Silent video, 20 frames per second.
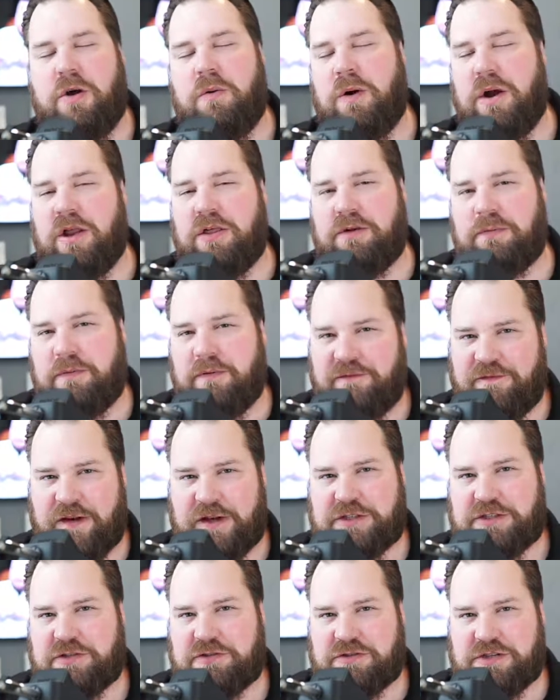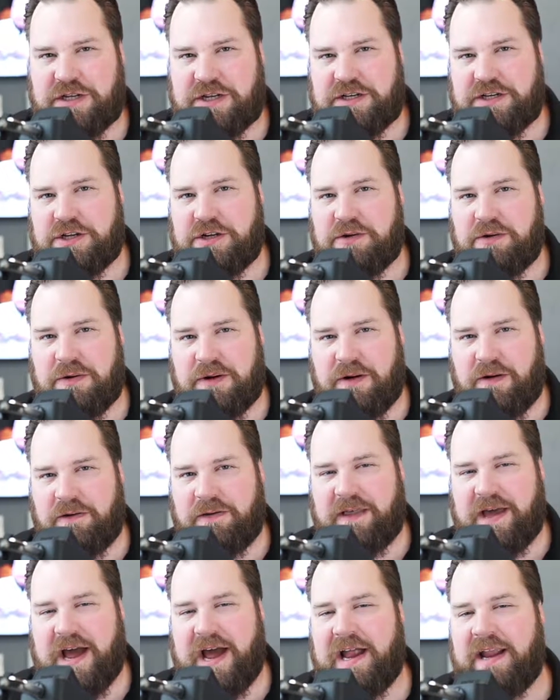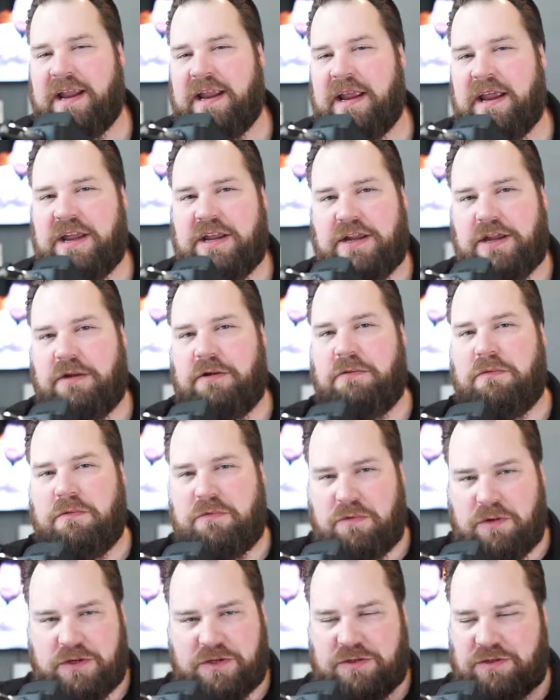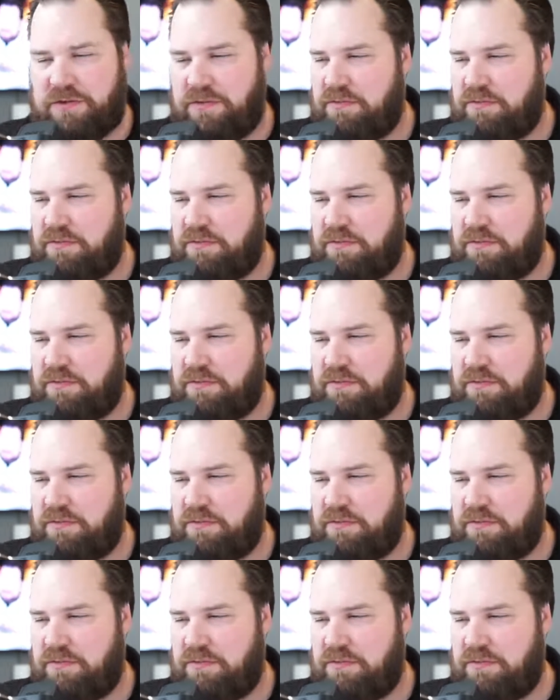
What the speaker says: what other professionals can do and all that, you would